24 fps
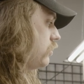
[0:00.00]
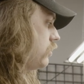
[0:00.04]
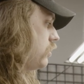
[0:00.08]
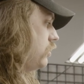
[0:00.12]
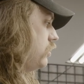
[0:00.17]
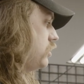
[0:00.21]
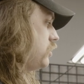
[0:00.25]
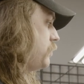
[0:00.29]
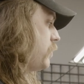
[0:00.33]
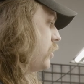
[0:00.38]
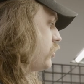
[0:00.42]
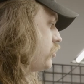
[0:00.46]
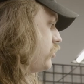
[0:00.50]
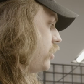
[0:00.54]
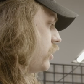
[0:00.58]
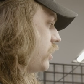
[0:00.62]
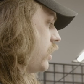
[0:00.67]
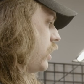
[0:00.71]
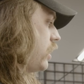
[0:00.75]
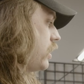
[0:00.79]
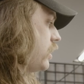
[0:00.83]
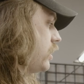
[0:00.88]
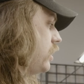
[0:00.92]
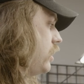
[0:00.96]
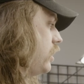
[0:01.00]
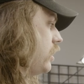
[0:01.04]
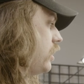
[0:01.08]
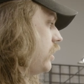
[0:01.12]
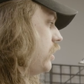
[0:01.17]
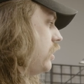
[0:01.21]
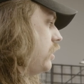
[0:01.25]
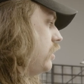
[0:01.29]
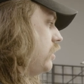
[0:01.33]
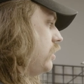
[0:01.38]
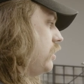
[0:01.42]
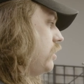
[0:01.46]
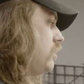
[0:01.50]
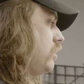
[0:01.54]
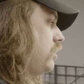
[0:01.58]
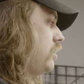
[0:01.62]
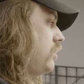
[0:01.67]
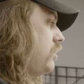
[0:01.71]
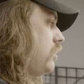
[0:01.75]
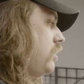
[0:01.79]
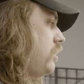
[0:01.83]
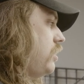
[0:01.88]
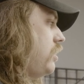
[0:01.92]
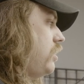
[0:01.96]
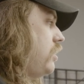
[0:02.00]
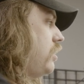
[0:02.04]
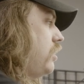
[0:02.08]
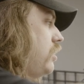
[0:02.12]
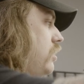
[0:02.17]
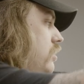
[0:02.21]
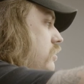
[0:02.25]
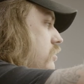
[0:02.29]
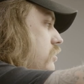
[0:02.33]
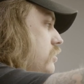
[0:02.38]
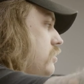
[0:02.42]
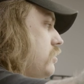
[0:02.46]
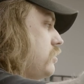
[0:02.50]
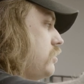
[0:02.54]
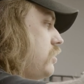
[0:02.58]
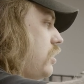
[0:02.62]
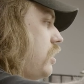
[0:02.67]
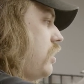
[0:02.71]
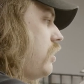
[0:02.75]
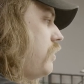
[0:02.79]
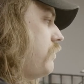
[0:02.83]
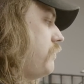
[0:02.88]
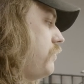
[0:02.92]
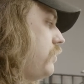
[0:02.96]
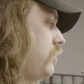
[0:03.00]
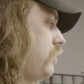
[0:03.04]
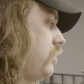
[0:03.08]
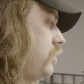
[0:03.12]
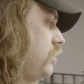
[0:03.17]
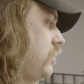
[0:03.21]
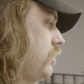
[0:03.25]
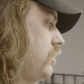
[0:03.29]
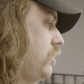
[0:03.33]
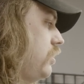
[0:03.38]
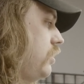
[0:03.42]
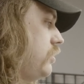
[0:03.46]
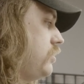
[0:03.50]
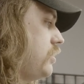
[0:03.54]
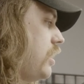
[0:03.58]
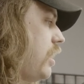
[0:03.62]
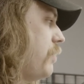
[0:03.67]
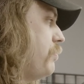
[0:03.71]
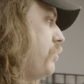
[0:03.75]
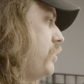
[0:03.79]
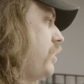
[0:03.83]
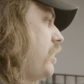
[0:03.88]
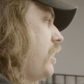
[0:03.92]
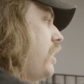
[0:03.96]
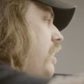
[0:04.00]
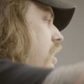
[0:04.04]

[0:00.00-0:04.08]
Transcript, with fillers: And especially kind of getting it the ears and stuff and the top of the